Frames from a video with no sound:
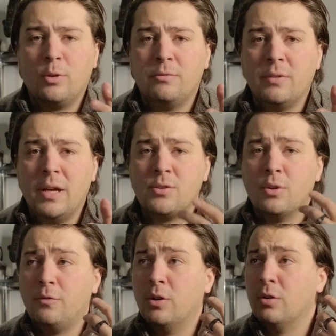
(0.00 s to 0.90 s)
event, or
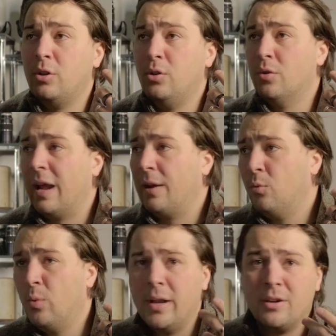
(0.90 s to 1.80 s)
if you're at
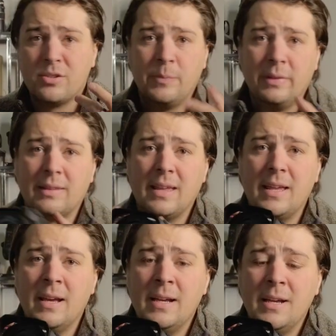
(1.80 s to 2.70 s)
a wedding or something like
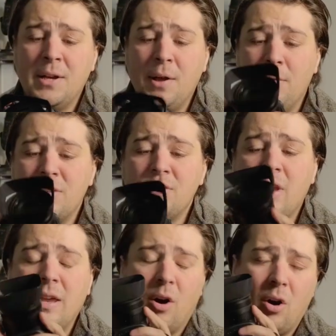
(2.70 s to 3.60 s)
that, this is
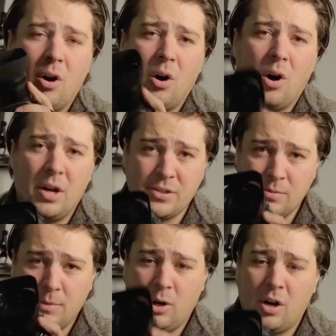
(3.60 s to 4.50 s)
an
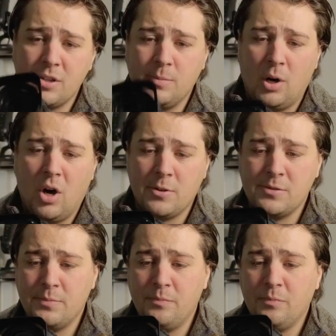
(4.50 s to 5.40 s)
awesome
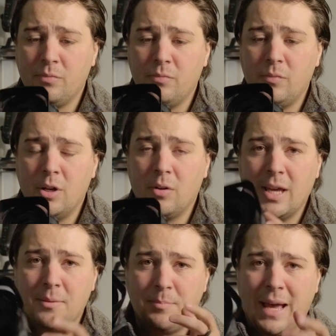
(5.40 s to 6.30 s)
kind
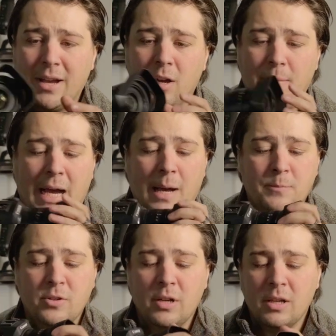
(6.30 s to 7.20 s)
of backup
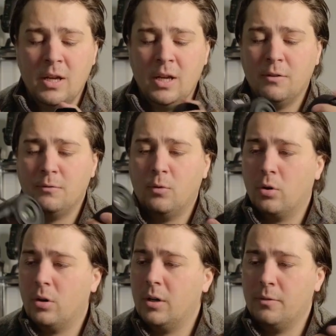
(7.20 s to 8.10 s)
option
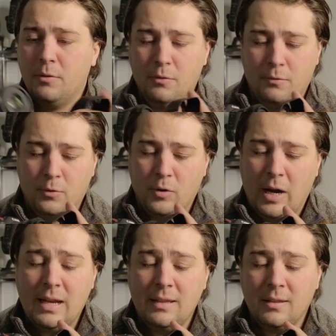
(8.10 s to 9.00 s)
for
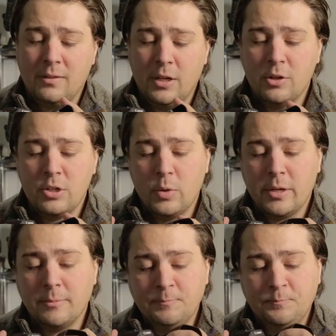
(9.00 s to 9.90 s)
anything that you're
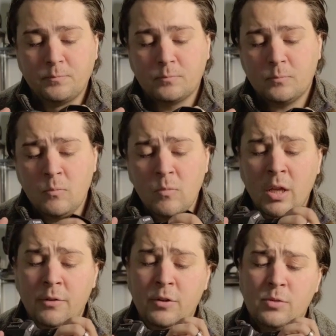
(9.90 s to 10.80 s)
doing.
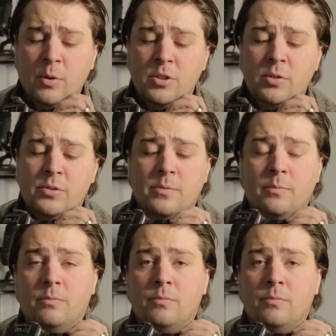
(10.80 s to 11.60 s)
And if you just want to shoot some